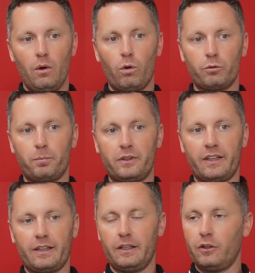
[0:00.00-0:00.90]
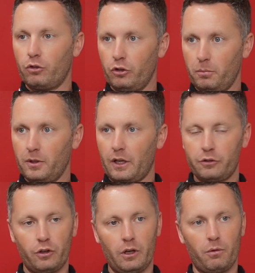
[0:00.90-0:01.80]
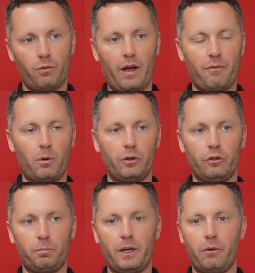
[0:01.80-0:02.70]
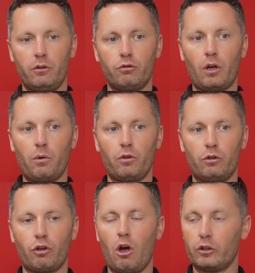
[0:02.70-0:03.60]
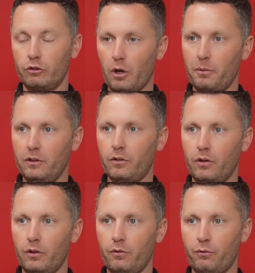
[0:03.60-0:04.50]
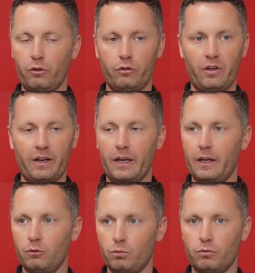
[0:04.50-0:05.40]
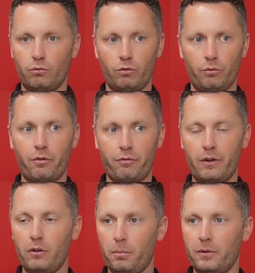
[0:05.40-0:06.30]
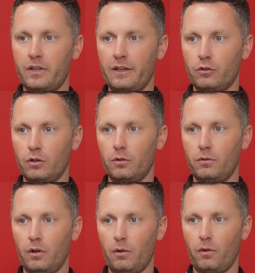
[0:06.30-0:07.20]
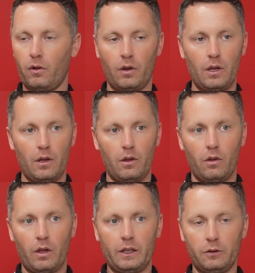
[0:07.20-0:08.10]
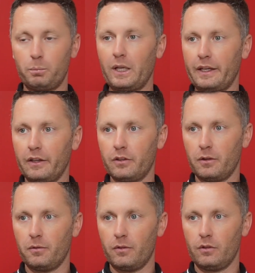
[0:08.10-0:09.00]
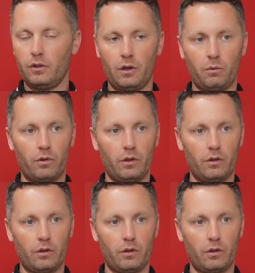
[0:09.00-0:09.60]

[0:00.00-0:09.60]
wasn't particularly enjoyable last year with what everyone experienced. So the targets going into the first 10 games was to fulfil the potential and, and each player to, you know,